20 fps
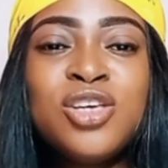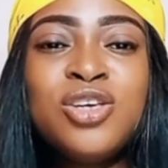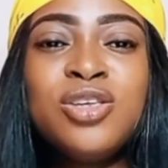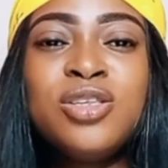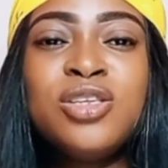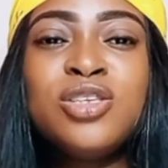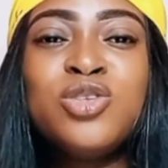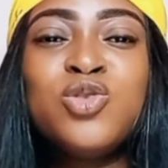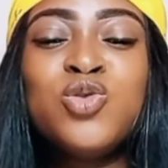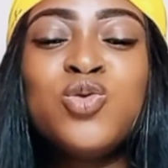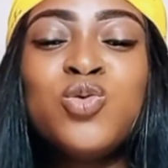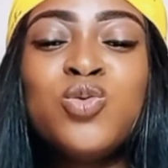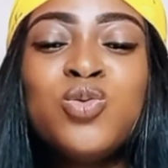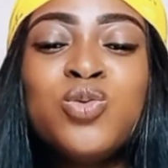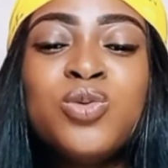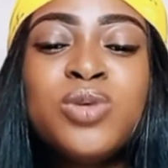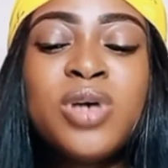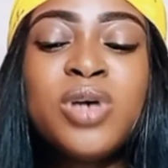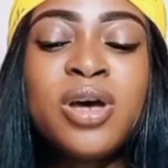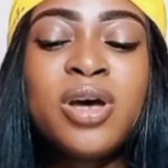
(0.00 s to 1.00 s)
You need
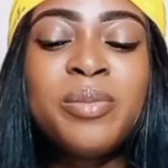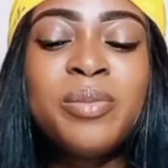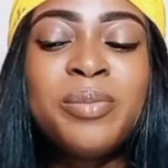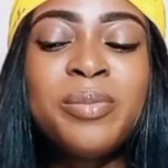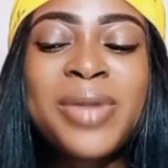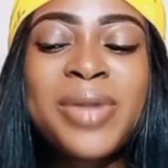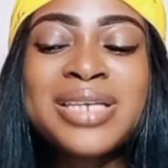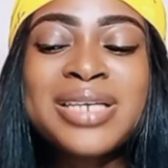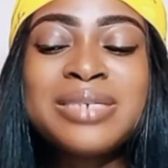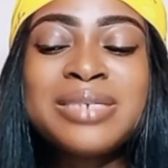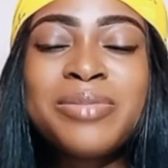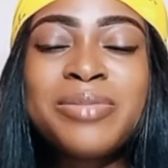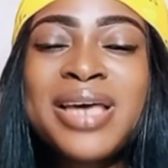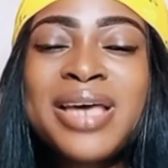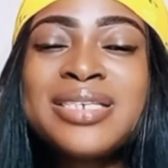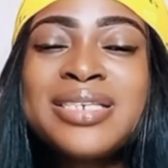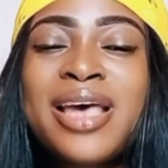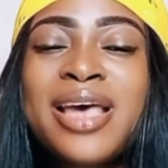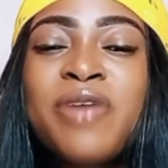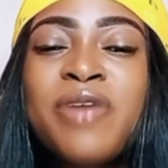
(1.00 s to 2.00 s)
to um,
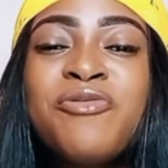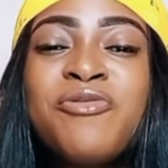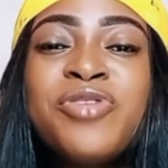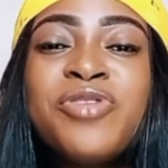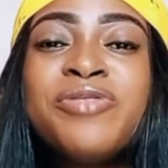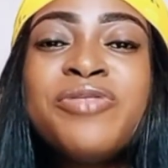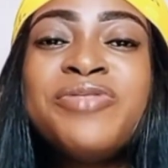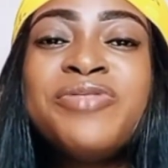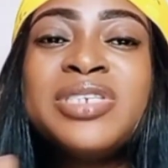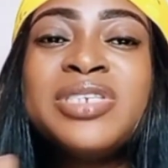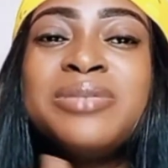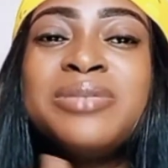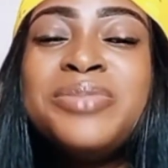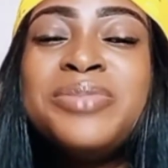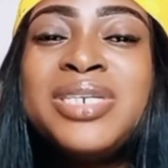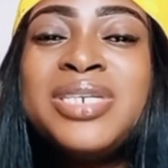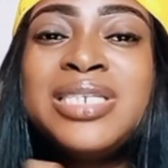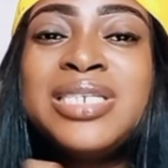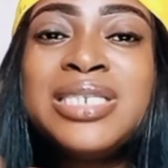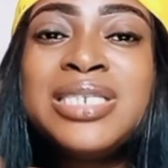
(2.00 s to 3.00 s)
maximize every
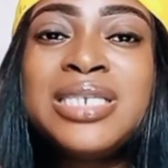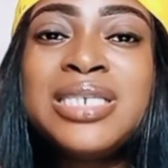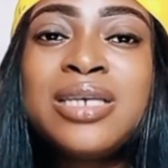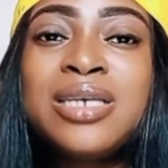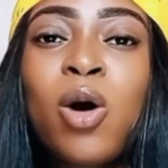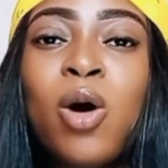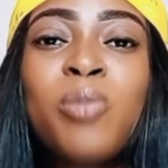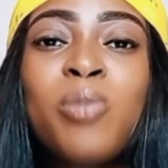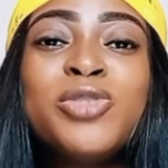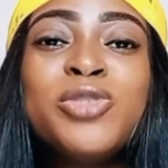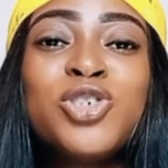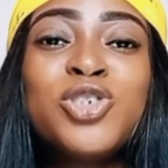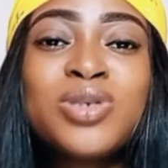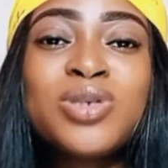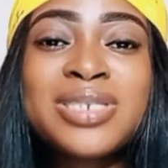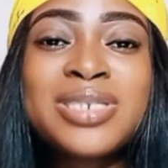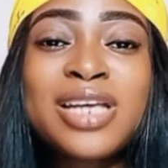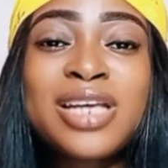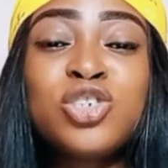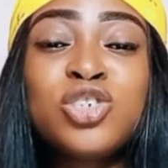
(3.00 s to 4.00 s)
visibility
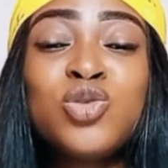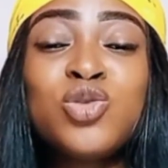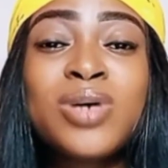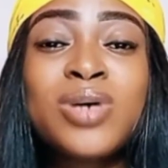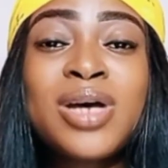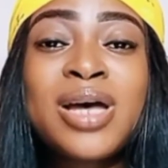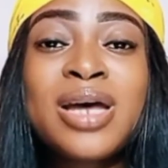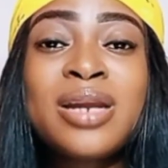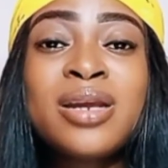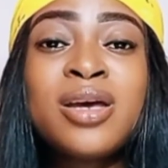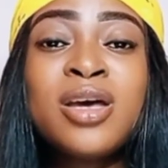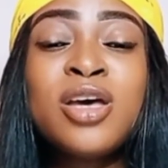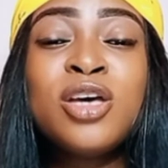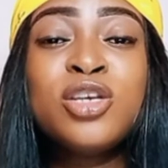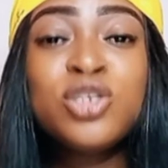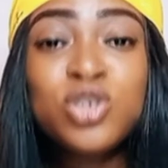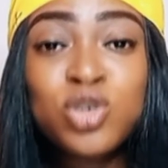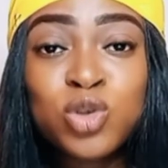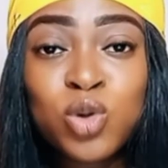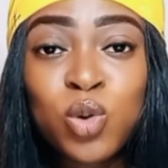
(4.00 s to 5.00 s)
options that you can.
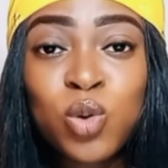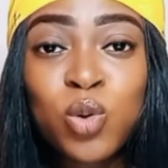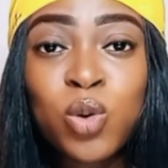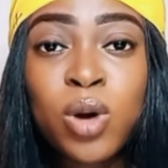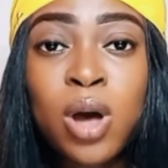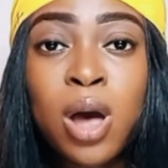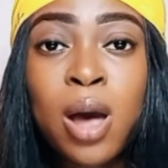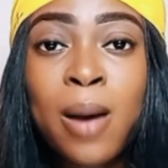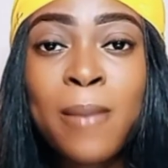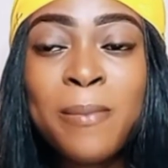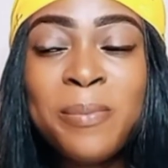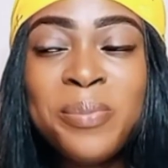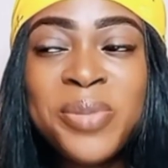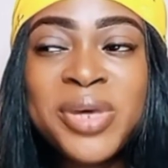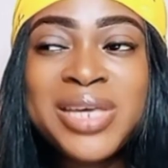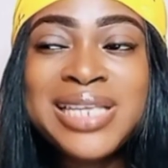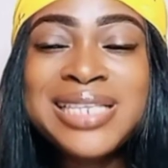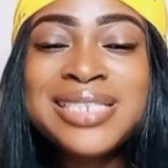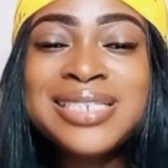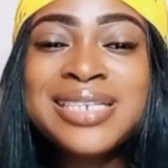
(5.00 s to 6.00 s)
So
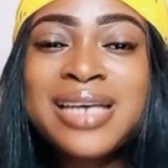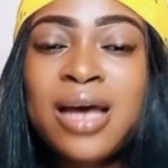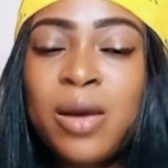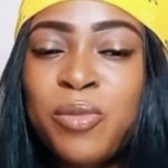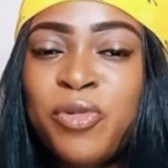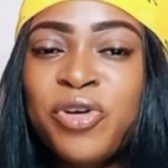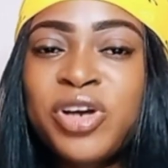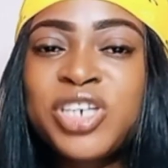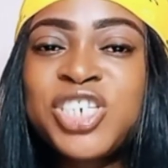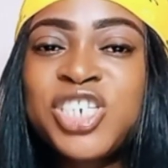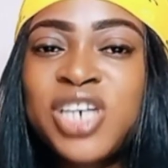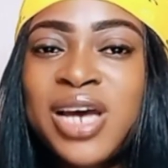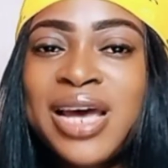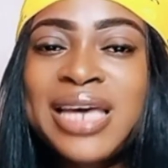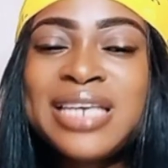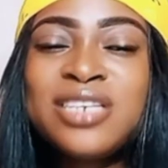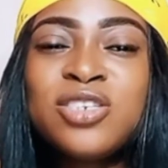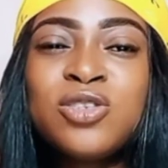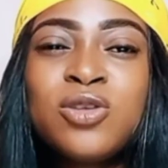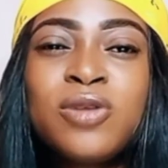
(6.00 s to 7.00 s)
being camera
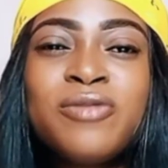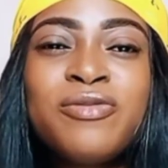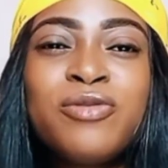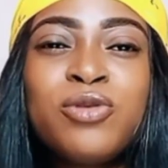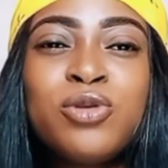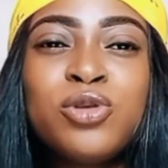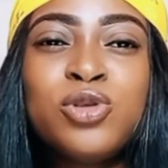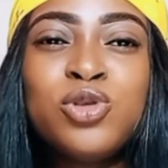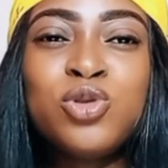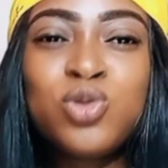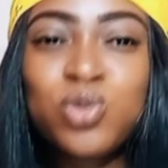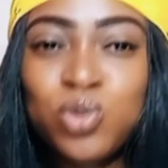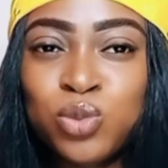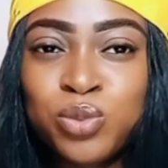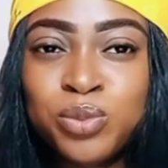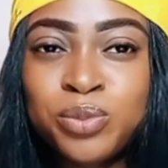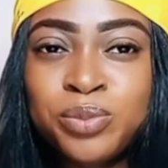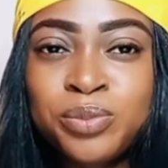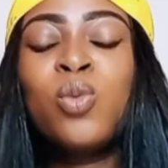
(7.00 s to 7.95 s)
shy is not for you.